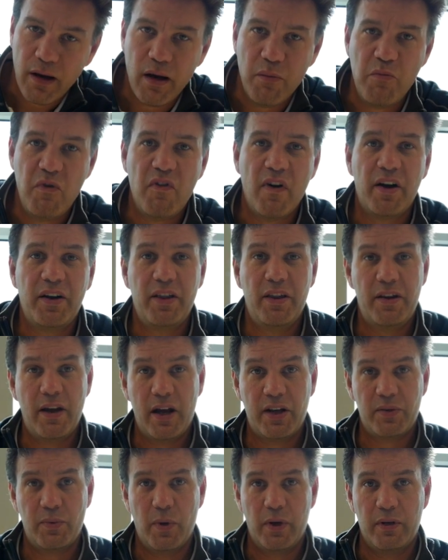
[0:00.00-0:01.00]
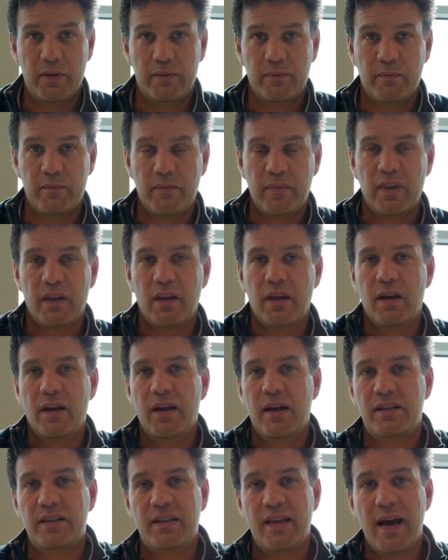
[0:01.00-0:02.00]
and move on to the next one.
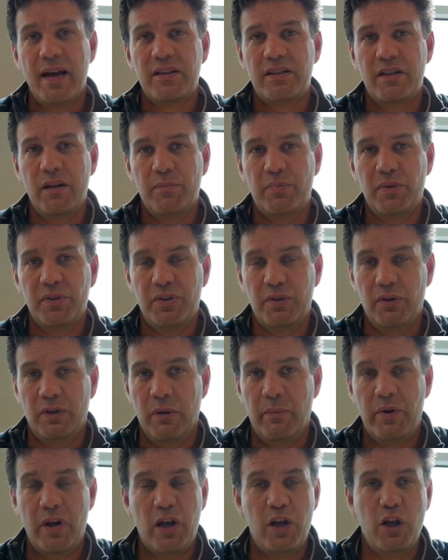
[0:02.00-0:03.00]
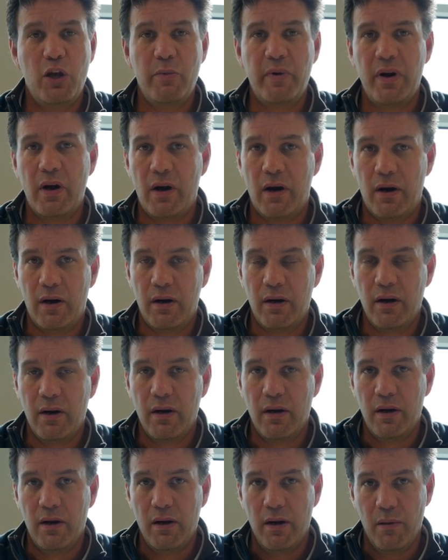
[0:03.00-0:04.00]
It's that simple to eliminate human error,
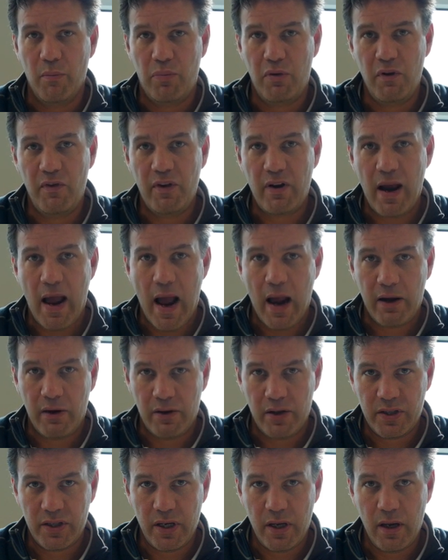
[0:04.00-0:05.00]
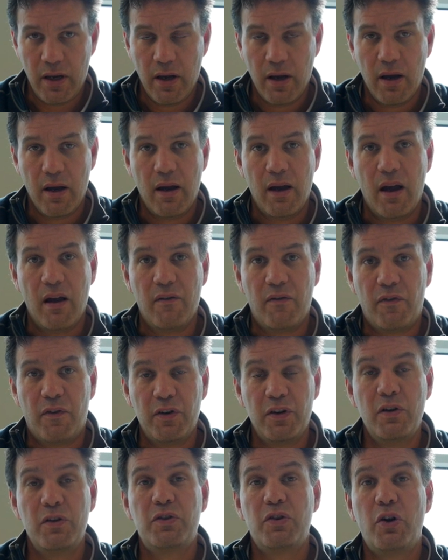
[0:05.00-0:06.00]
improve your accuracy, and
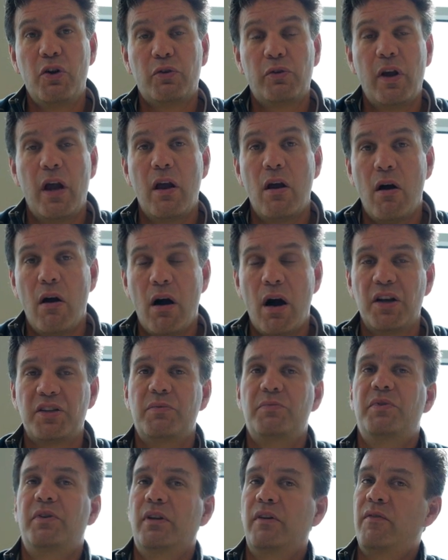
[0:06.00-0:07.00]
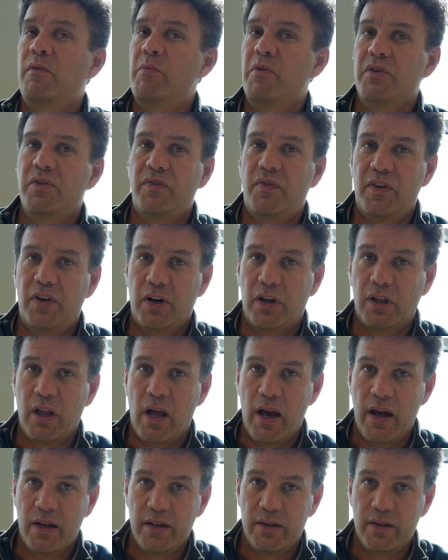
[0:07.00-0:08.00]
for you to create awesome deliverables for your
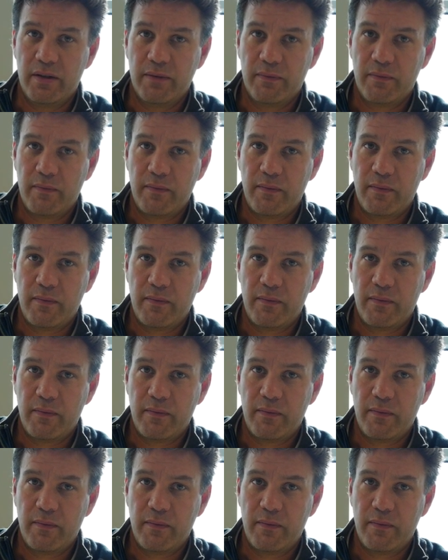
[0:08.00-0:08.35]
clients.